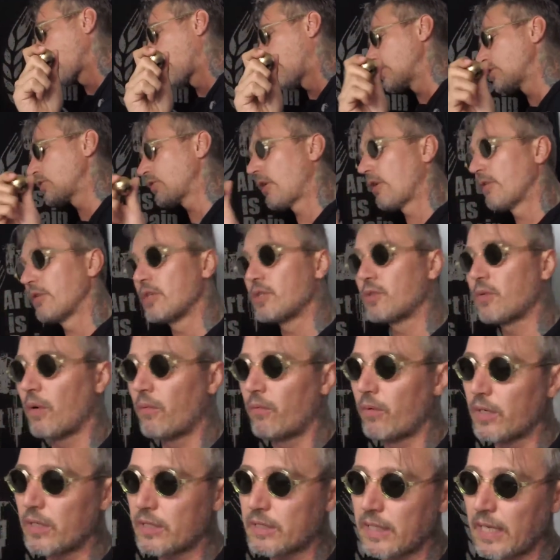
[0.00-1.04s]
I'll show how this
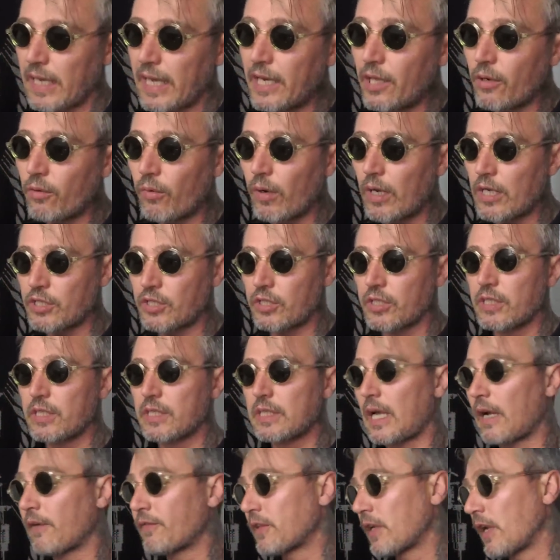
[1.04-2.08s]
one works. Any
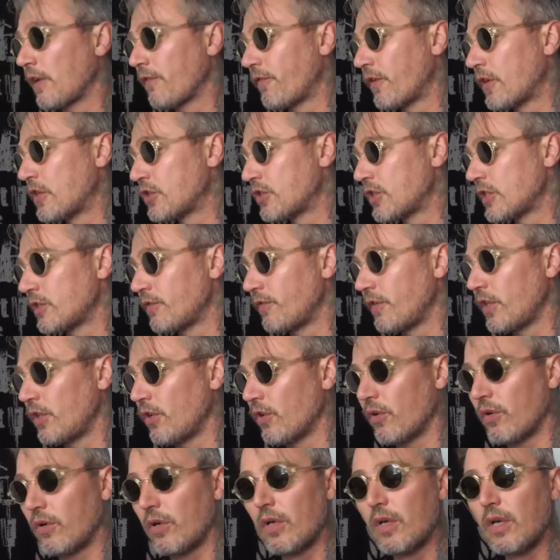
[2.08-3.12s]
questions after I finish this
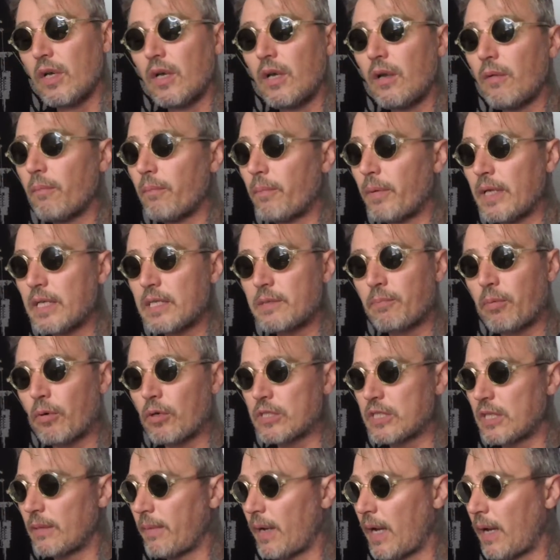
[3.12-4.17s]
video, please
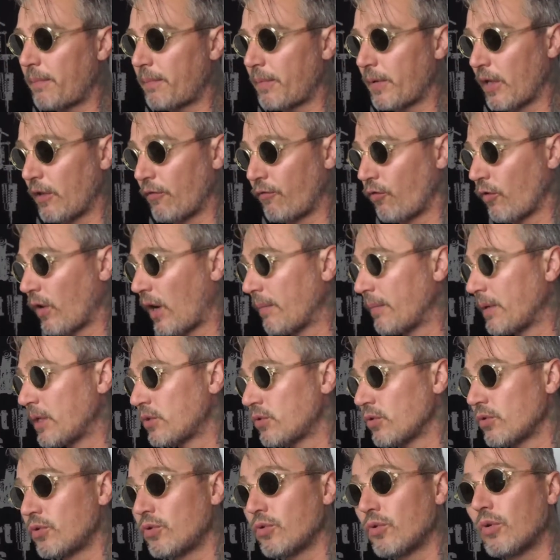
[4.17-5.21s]
post them up. If you want me
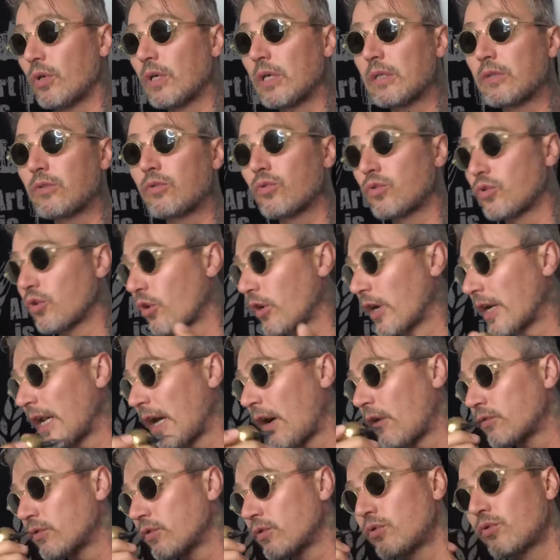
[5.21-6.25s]
to do a tutorial
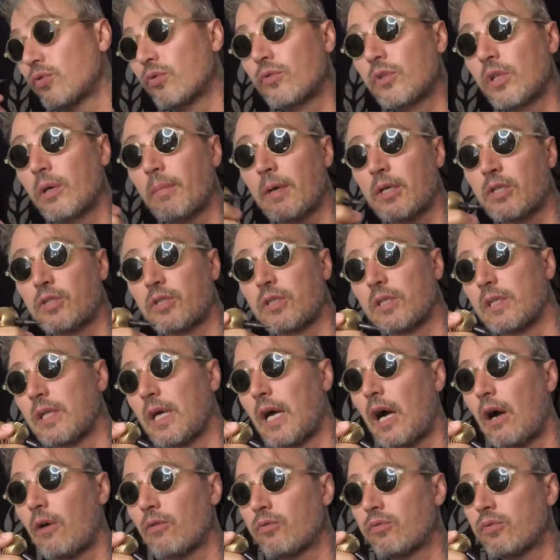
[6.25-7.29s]
how to tune the machine,
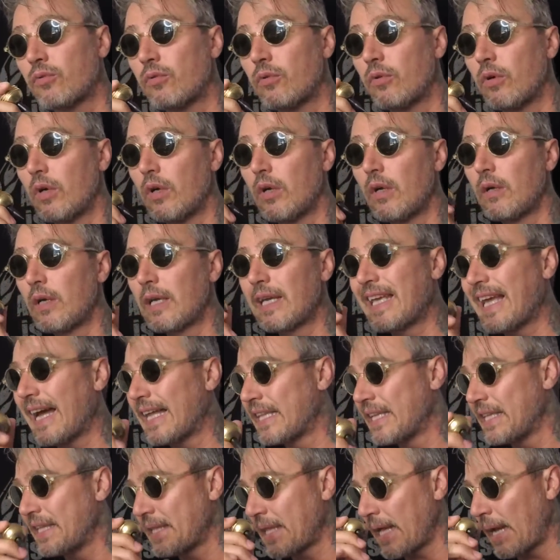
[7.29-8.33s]
how to
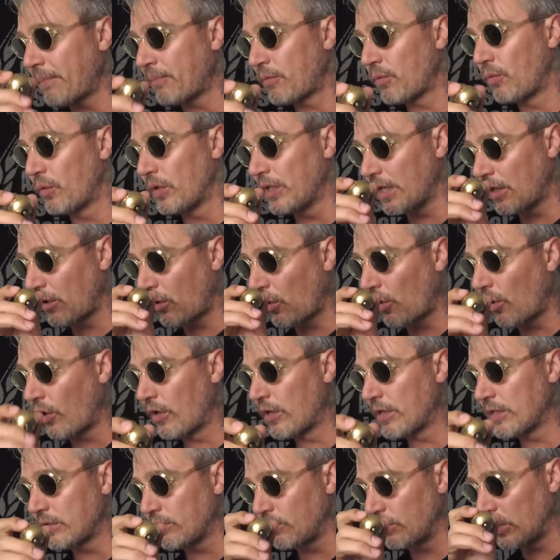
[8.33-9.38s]
get in depth with the
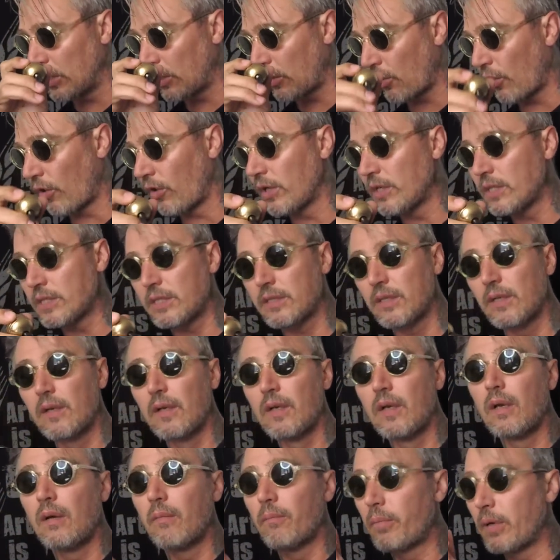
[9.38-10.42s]
coils,
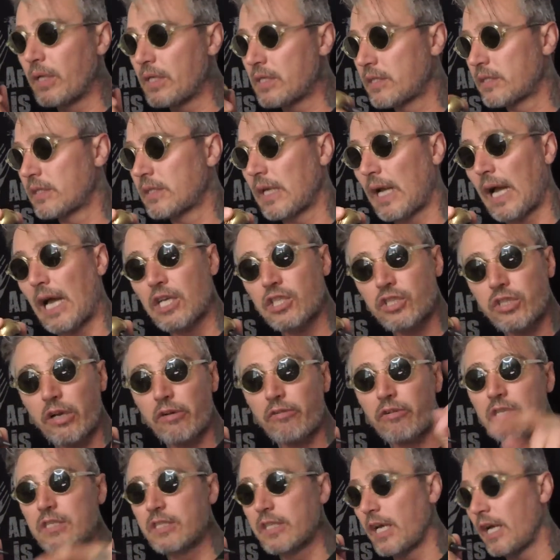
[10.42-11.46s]
please
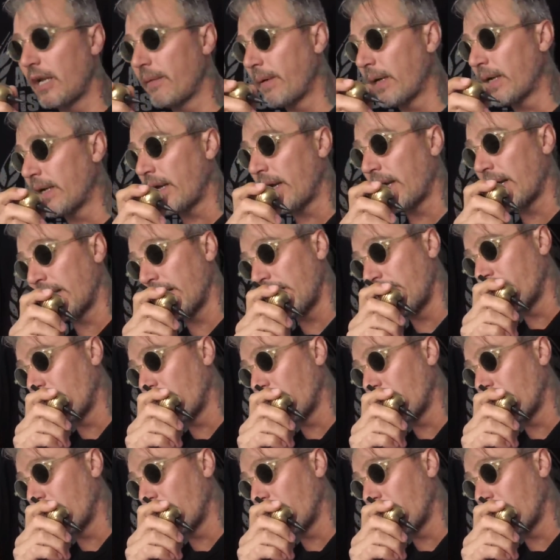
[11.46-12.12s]
hashtag Cris Gherman and